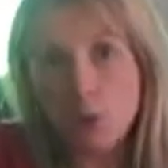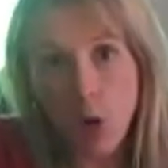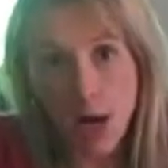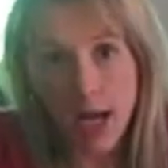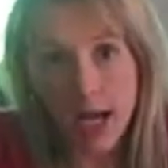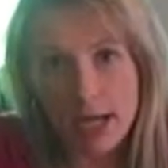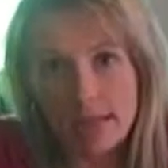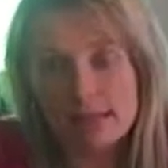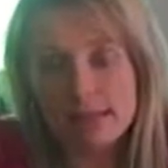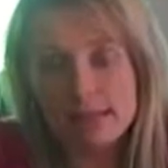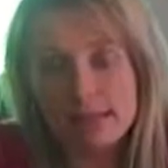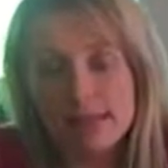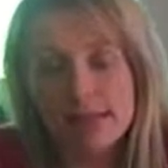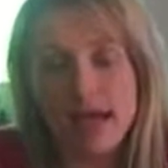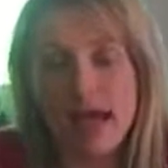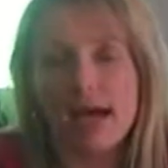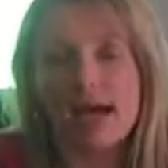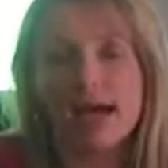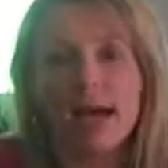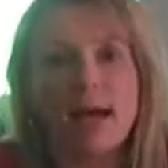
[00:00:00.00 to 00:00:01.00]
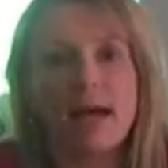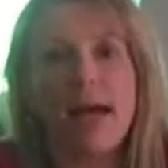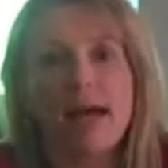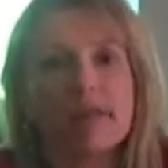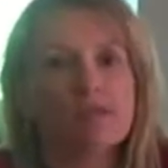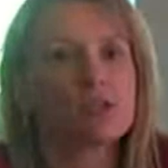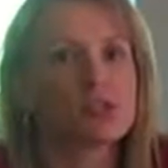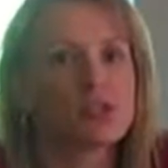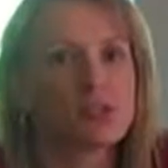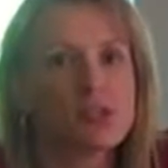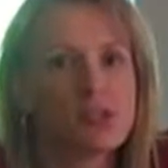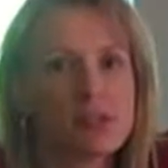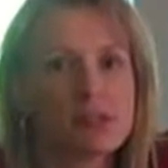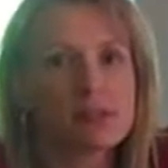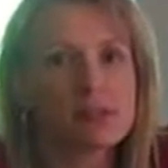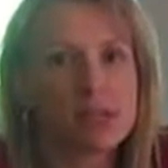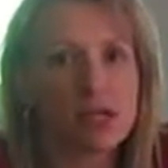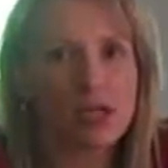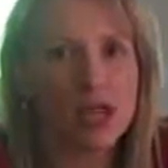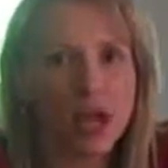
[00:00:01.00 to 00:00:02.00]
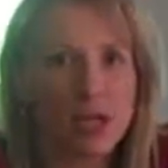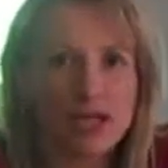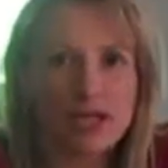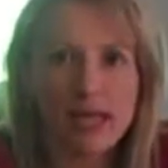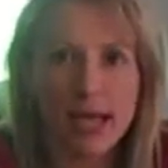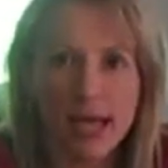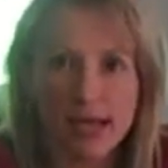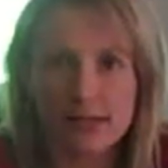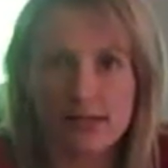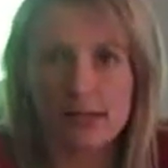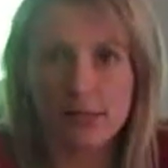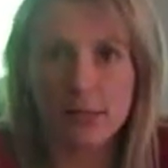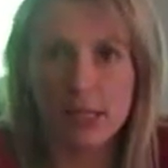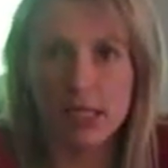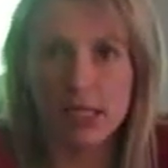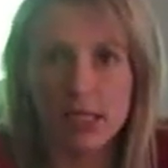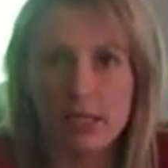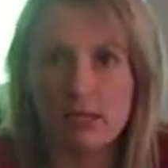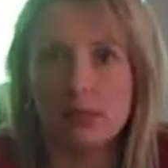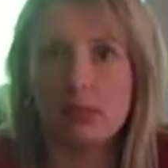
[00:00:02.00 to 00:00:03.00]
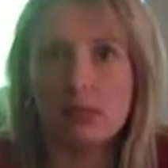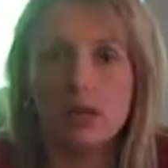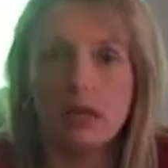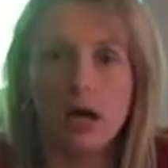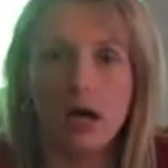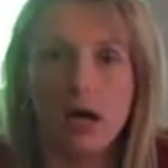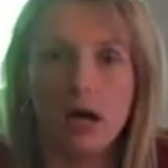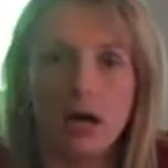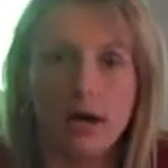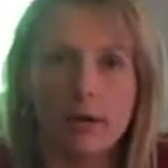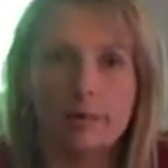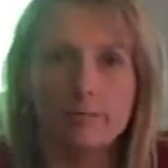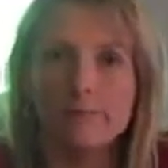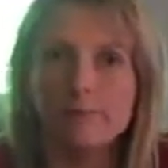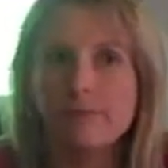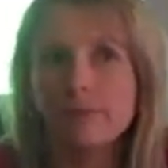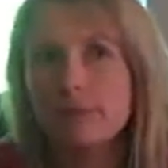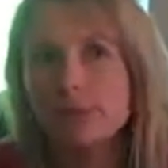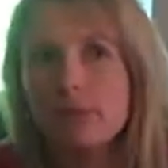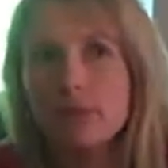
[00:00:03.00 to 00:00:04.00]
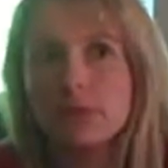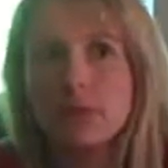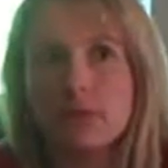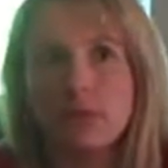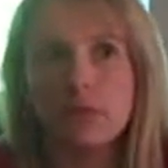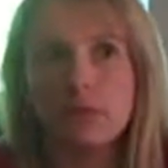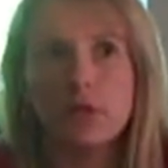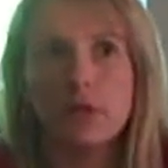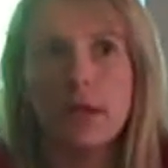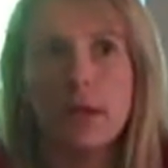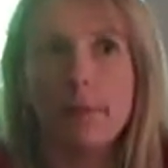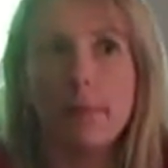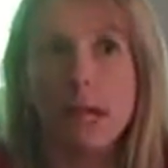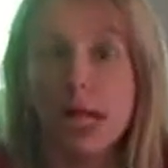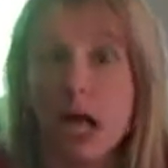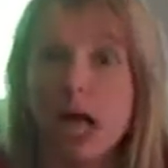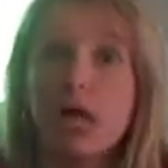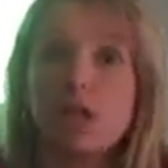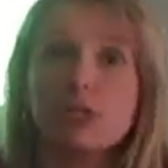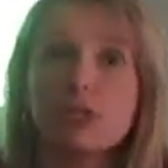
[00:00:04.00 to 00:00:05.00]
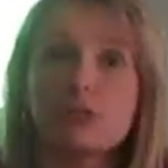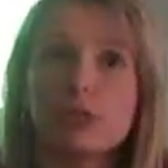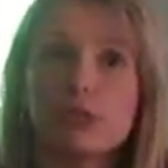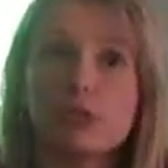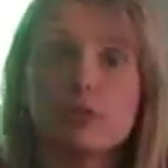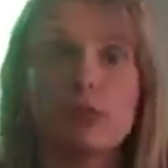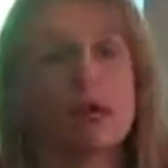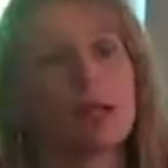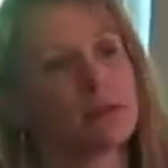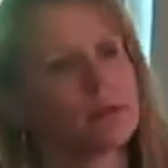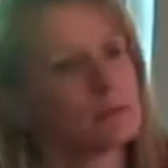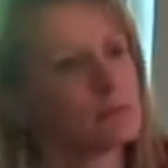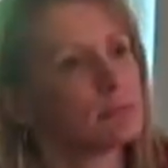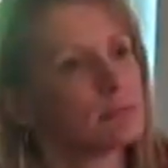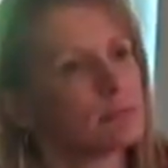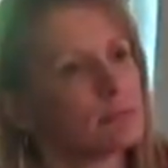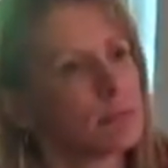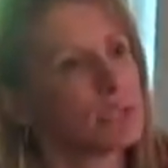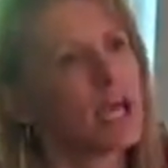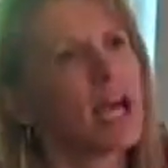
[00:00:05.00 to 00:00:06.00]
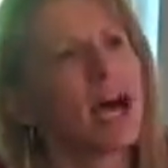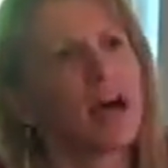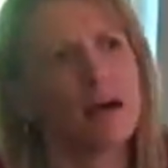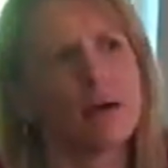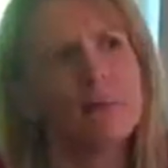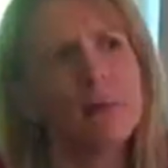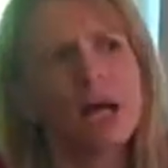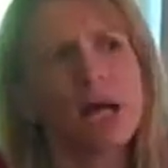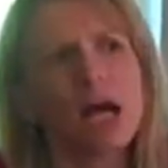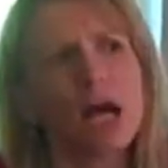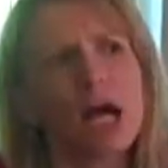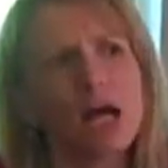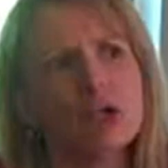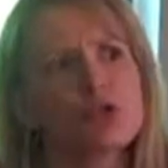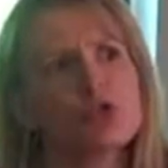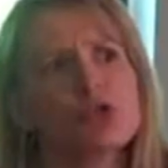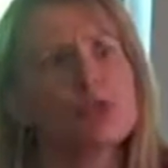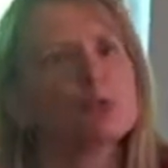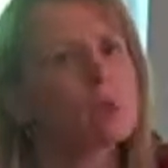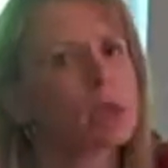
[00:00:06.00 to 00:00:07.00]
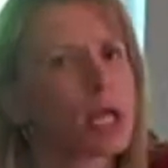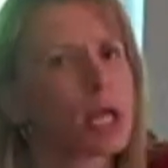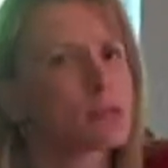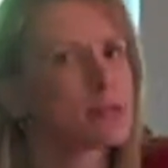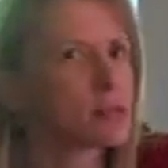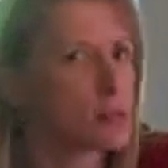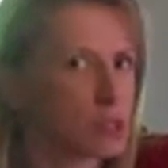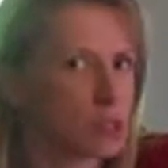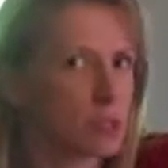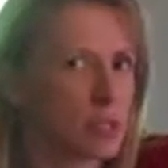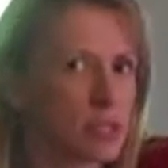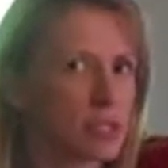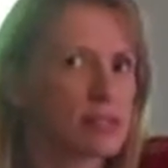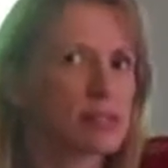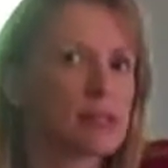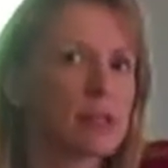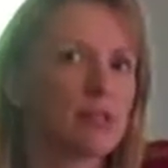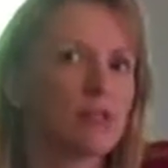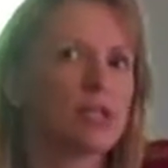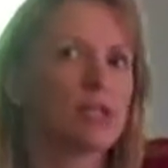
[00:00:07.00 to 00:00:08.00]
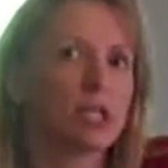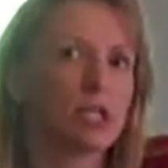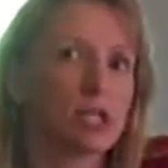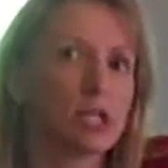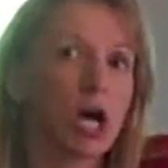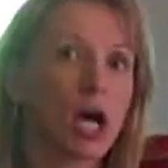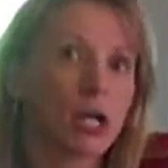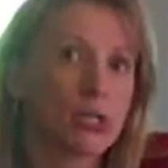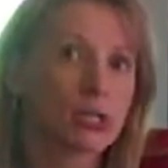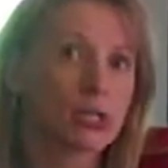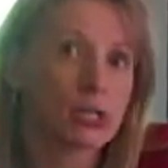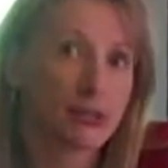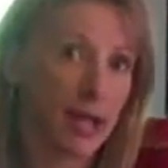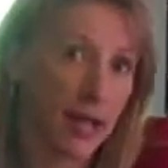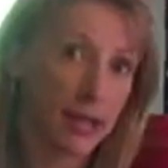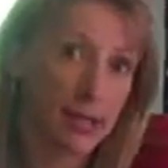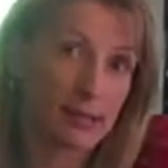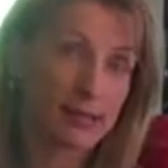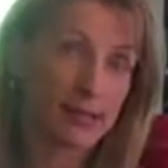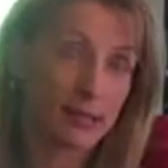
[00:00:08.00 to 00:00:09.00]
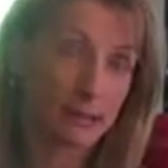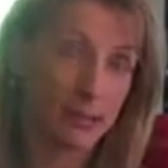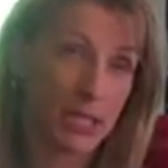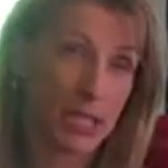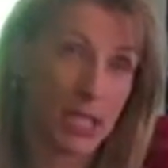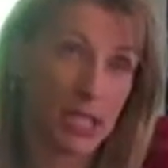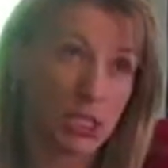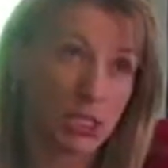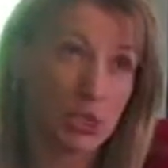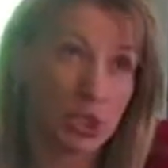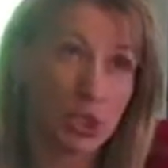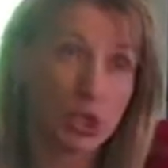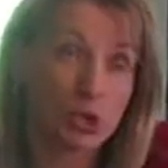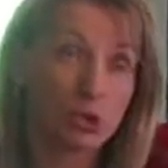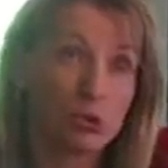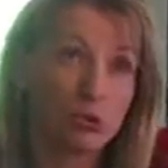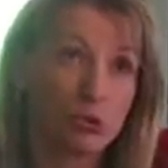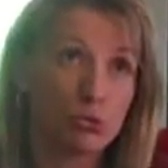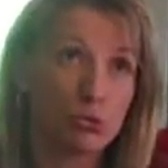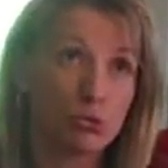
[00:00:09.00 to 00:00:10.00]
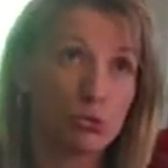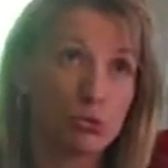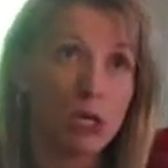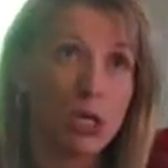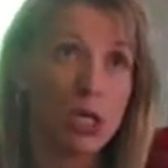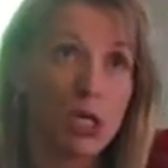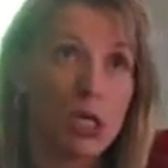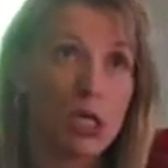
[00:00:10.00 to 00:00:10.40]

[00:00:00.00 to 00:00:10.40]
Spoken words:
was that I have students that contact me, about 100, well, yeah, about 100 plus students every year contact me to